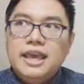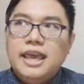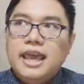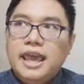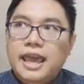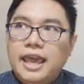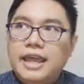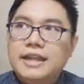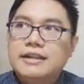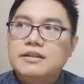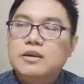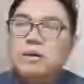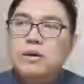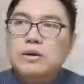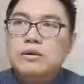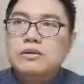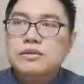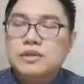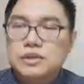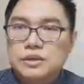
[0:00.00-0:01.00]
And
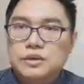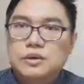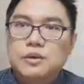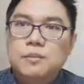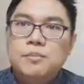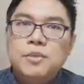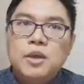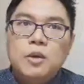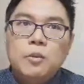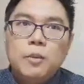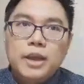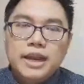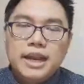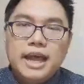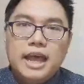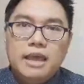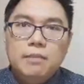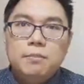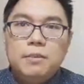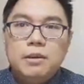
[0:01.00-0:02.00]
also, when
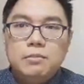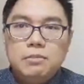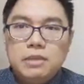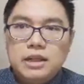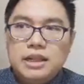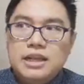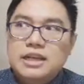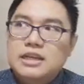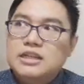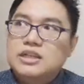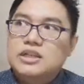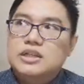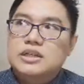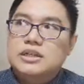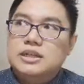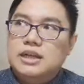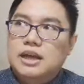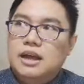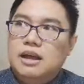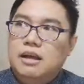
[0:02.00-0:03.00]
I published,
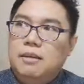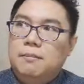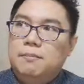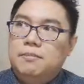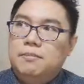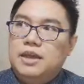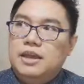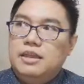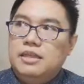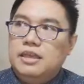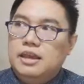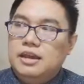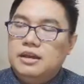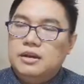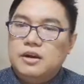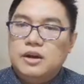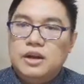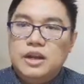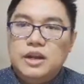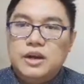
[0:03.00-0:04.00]
I think
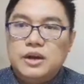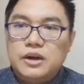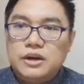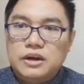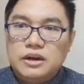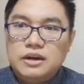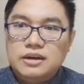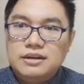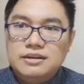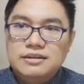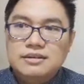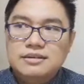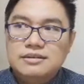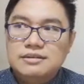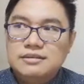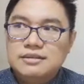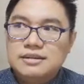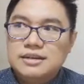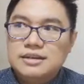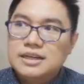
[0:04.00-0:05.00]
earlier
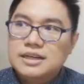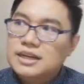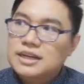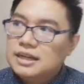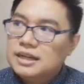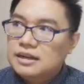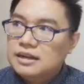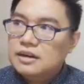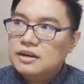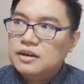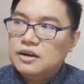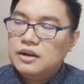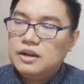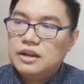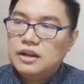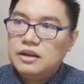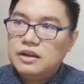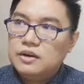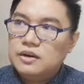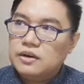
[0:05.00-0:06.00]

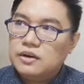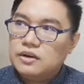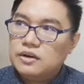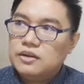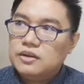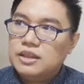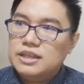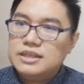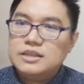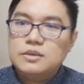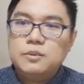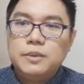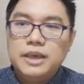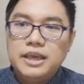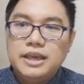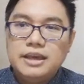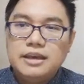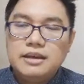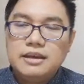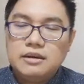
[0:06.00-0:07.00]
this
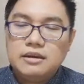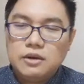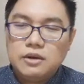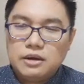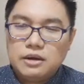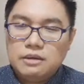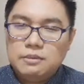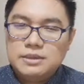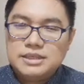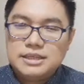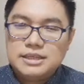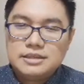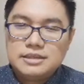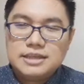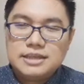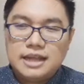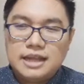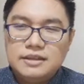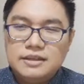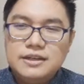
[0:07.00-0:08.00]
week, or was it
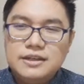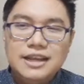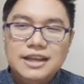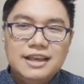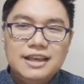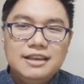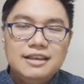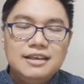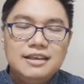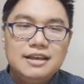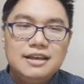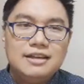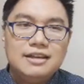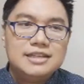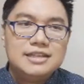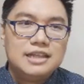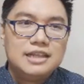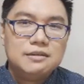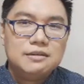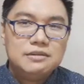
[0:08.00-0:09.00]
Saturday?
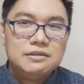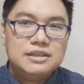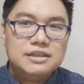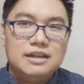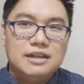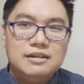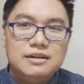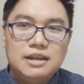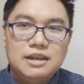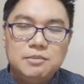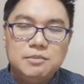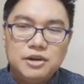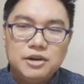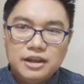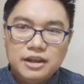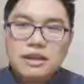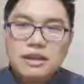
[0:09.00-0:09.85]
Saturday morning